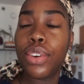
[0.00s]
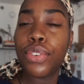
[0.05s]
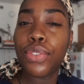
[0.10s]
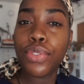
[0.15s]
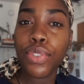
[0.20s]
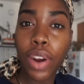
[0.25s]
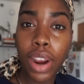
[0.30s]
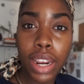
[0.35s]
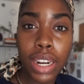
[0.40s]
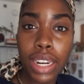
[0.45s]

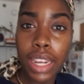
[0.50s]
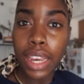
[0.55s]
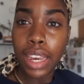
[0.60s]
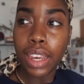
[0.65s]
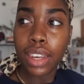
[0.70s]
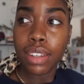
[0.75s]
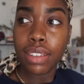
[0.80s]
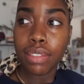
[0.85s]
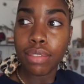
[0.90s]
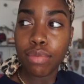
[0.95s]

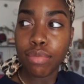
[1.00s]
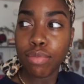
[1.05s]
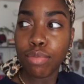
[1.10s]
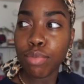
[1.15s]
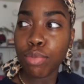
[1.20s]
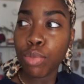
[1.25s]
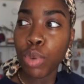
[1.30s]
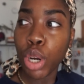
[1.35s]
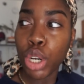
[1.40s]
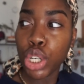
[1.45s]
Friday,
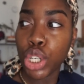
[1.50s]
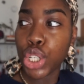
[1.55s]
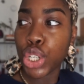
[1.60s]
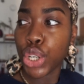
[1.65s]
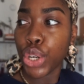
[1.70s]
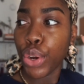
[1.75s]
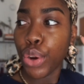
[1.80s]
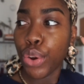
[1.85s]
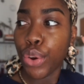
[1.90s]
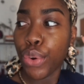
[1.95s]

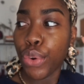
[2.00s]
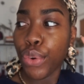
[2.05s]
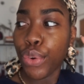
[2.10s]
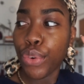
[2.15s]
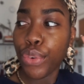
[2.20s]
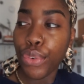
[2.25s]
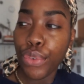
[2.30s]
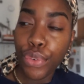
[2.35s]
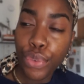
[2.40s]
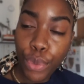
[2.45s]
March
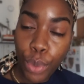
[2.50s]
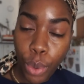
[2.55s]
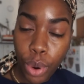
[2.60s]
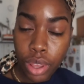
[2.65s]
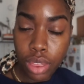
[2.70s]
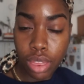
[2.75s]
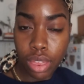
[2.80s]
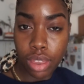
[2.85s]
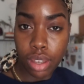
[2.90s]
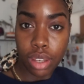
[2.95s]

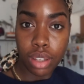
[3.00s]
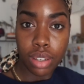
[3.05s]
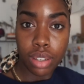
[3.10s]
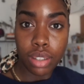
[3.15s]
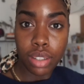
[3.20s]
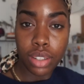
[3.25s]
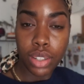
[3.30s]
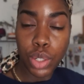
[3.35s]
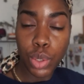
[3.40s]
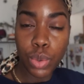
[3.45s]
4th,
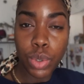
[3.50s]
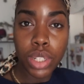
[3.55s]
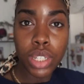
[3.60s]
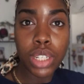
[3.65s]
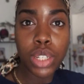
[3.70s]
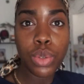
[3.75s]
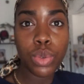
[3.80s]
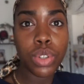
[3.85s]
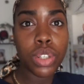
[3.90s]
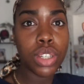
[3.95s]

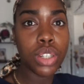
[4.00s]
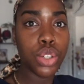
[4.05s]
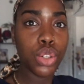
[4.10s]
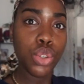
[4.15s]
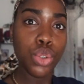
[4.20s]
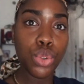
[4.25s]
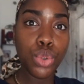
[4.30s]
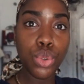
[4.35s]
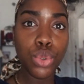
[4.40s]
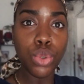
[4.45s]

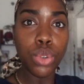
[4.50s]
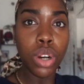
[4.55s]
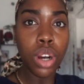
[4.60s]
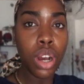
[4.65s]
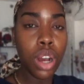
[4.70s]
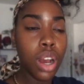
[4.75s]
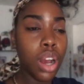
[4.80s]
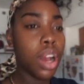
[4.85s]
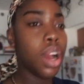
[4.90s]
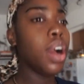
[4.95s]
2022.
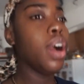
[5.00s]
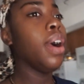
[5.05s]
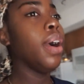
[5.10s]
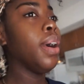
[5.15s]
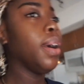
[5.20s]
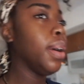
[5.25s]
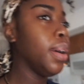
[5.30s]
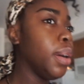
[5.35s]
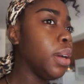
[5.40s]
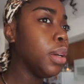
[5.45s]

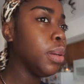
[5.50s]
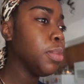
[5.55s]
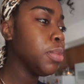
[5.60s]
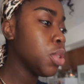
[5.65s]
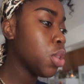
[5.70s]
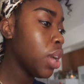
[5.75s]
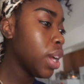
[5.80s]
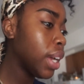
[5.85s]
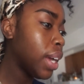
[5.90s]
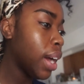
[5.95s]
Um,
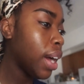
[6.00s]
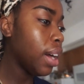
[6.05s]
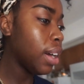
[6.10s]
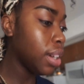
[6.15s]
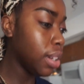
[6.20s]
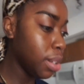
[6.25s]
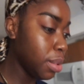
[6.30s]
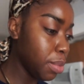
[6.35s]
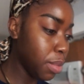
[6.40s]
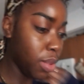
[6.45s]
so I got
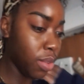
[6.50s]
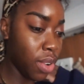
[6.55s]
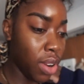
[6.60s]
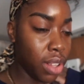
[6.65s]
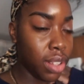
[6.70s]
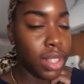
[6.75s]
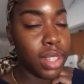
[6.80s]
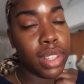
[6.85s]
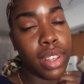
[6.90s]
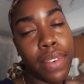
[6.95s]
up
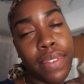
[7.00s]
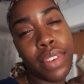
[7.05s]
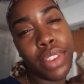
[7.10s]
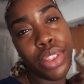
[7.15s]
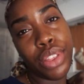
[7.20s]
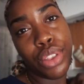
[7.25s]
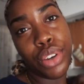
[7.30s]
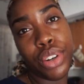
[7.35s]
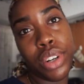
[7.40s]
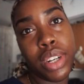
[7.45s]
around
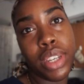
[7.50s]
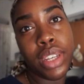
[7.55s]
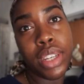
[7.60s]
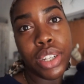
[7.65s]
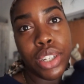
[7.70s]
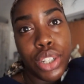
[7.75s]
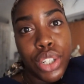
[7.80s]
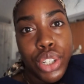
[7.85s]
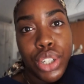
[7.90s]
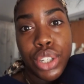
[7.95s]

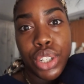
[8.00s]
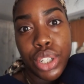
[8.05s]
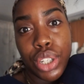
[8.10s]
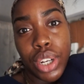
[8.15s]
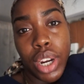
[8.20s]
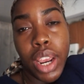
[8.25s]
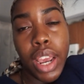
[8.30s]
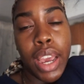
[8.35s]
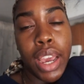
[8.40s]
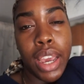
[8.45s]

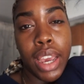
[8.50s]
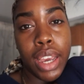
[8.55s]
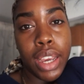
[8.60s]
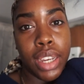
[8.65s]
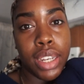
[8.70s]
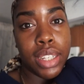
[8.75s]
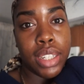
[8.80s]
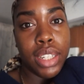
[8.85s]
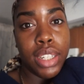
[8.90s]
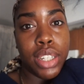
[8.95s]
7.30ish
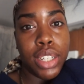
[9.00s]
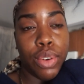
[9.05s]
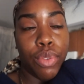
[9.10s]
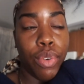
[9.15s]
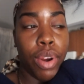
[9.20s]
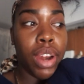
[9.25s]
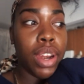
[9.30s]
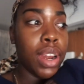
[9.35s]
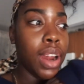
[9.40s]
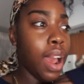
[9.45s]
and
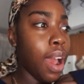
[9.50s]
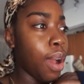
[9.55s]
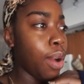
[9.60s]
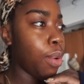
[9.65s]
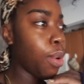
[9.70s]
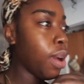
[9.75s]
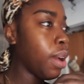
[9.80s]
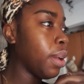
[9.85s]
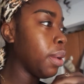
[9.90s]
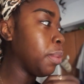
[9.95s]
right
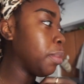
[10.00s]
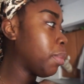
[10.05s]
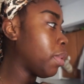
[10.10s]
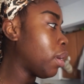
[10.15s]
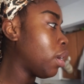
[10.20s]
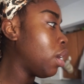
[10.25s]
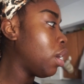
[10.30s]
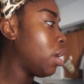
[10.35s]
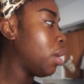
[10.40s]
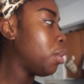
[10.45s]
now I'm
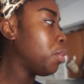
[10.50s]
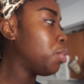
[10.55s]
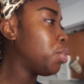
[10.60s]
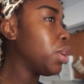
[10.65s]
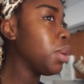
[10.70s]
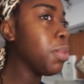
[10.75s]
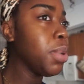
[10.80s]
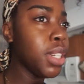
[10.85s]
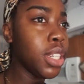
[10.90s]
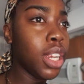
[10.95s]

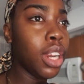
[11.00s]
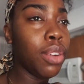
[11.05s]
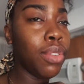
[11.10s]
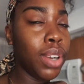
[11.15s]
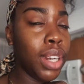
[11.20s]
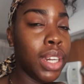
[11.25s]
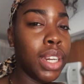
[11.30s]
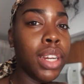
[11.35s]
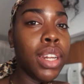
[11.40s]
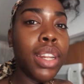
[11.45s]
pretty much getting
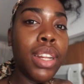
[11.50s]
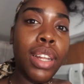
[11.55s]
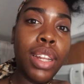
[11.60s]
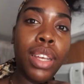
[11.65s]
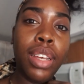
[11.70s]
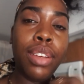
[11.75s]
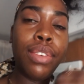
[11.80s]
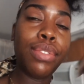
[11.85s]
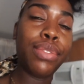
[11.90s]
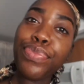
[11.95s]
ready to
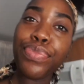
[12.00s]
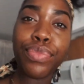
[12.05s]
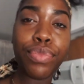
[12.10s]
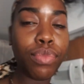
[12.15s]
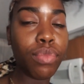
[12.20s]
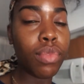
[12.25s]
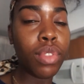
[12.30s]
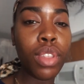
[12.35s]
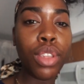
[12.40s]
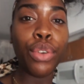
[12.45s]
leave
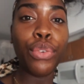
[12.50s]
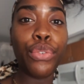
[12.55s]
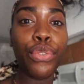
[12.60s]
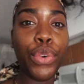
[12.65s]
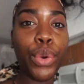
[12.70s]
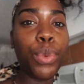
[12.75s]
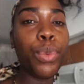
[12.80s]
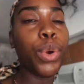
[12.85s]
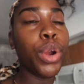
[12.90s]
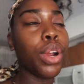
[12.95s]

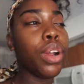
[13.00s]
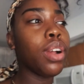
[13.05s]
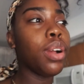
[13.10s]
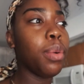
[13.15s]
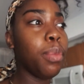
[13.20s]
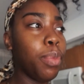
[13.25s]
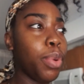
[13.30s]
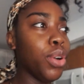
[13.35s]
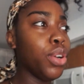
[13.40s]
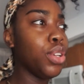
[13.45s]
for
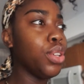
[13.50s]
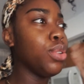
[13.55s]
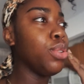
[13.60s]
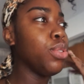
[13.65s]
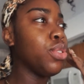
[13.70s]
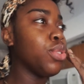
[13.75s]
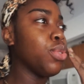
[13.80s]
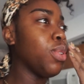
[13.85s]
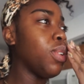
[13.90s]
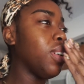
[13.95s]
work per
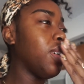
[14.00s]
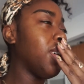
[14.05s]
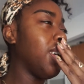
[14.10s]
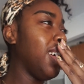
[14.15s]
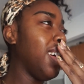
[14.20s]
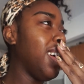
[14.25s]
usual.